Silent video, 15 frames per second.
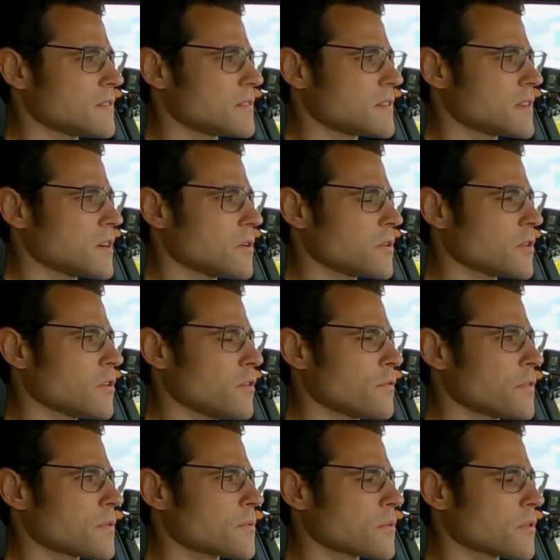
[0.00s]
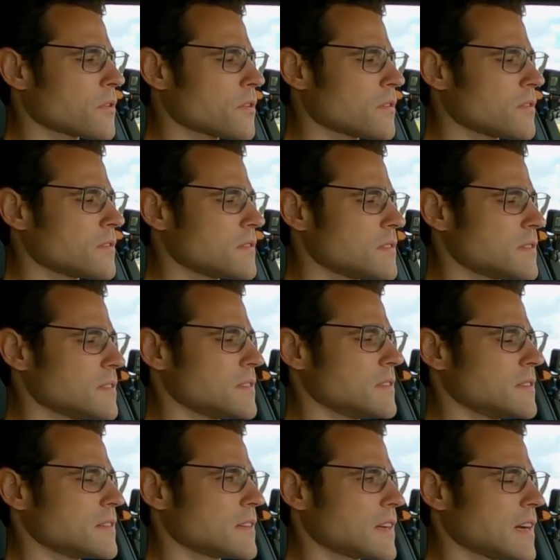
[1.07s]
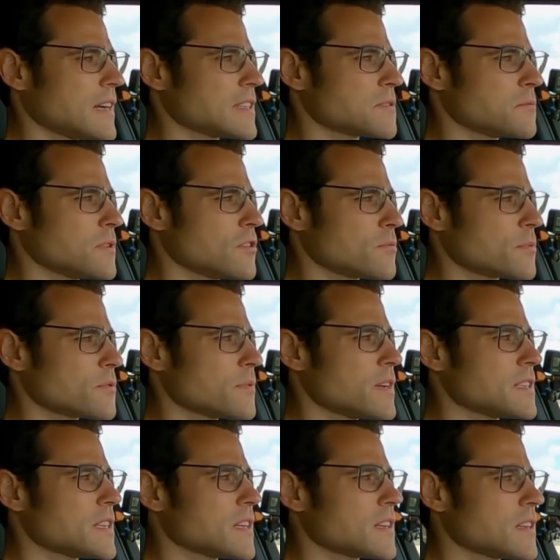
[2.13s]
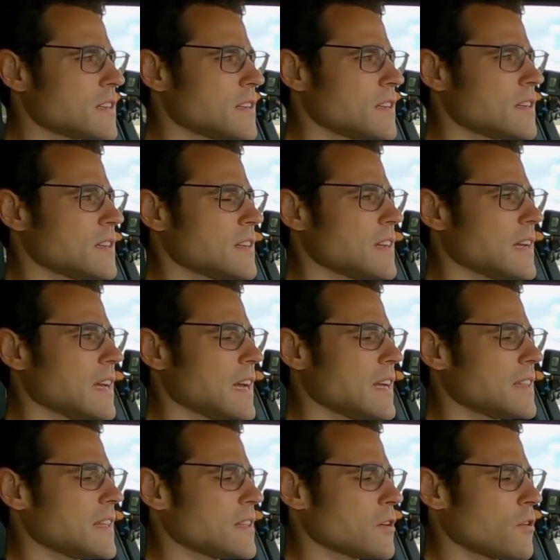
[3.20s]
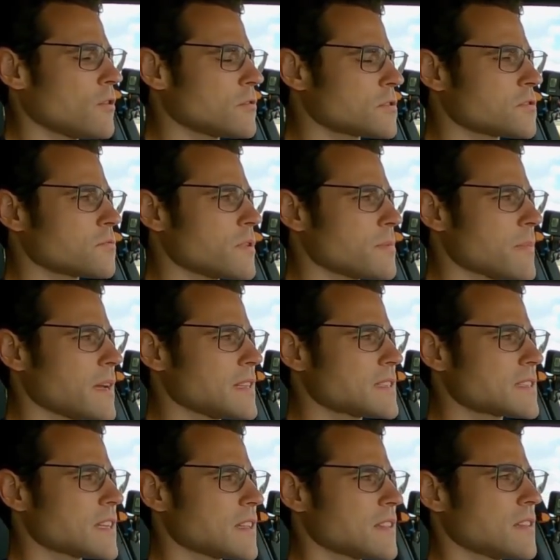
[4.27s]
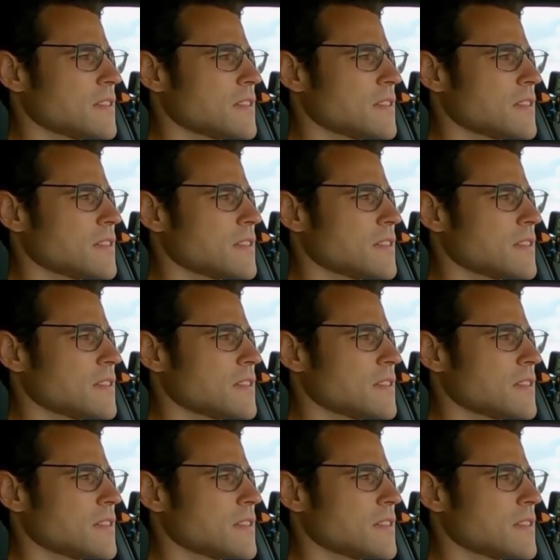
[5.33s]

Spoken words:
going off the throttle, car is recuperating, and it also remains then